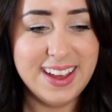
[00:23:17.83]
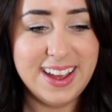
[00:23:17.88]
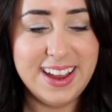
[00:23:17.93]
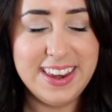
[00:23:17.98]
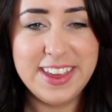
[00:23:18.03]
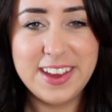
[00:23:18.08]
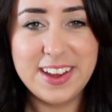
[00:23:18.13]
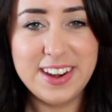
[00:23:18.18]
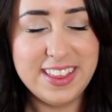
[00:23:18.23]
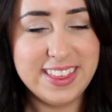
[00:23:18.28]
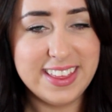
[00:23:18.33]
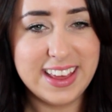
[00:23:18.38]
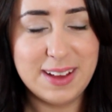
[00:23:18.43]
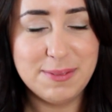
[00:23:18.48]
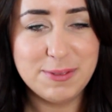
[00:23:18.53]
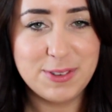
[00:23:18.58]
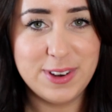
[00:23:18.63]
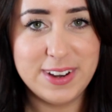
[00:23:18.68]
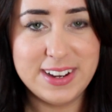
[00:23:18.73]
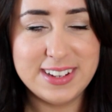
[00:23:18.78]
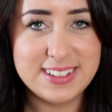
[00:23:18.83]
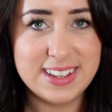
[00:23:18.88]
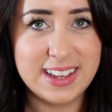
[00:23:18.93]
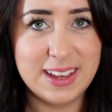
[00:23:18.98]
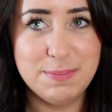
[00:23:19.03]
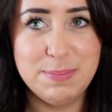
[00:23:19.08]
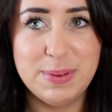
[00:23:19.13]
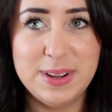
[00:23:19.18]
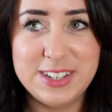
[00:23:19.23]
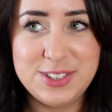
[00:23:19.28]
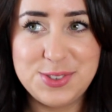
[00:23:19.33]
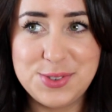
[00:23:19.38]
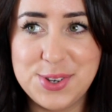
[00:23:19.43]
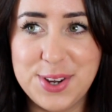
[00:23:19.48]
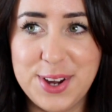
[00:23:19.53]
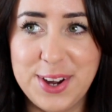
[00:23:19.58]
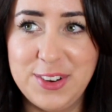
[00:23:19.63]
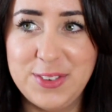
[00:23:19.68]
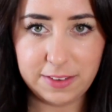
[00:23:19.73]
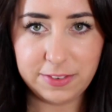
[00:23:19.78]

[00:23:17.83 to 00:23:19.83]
And you're gonna think I'm crazy, but it's true.